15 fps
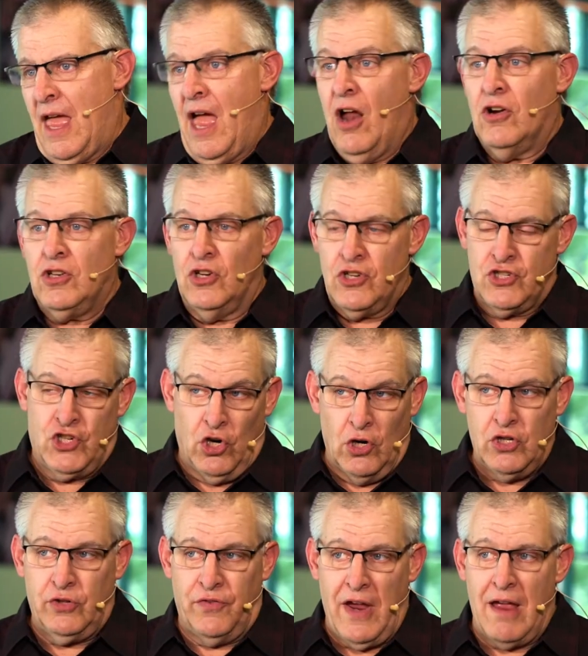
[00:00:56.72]
Our
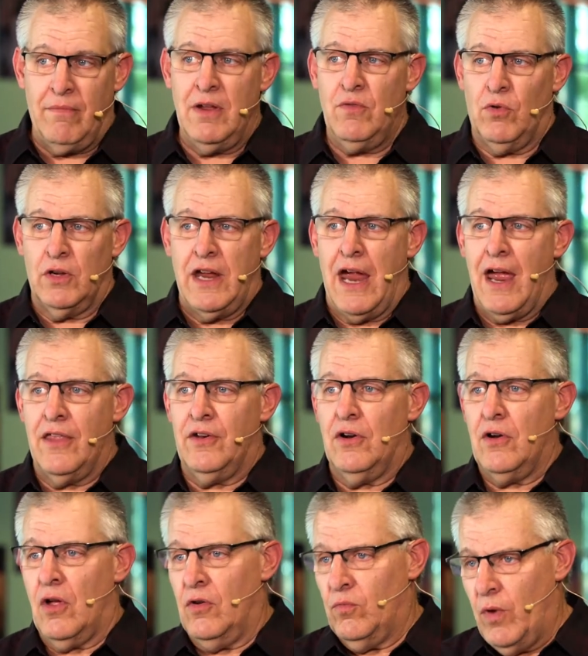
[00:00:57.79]
church family will
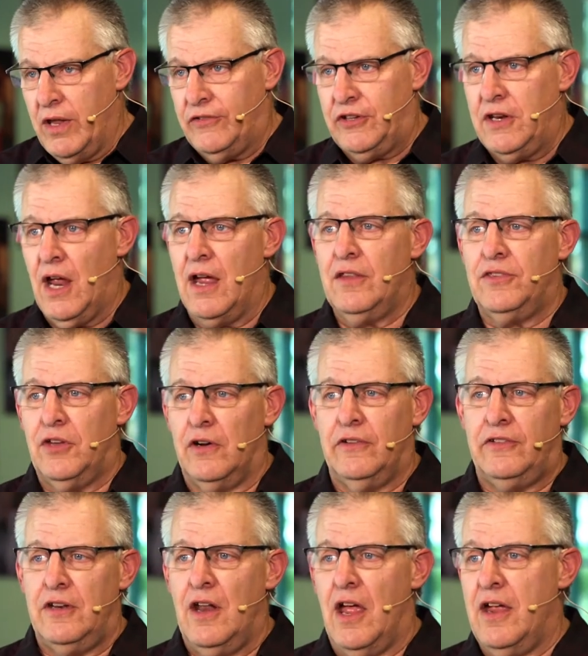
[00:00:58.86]
gather on Wednesday night,
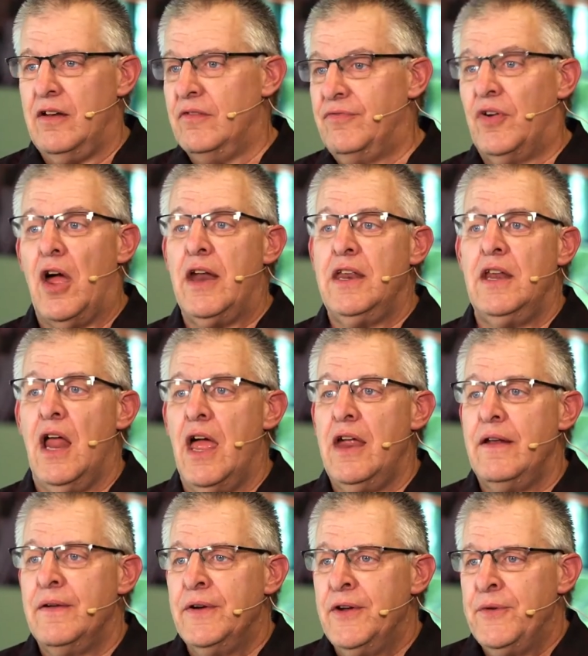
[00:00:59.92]
Thursday night, and Friday night.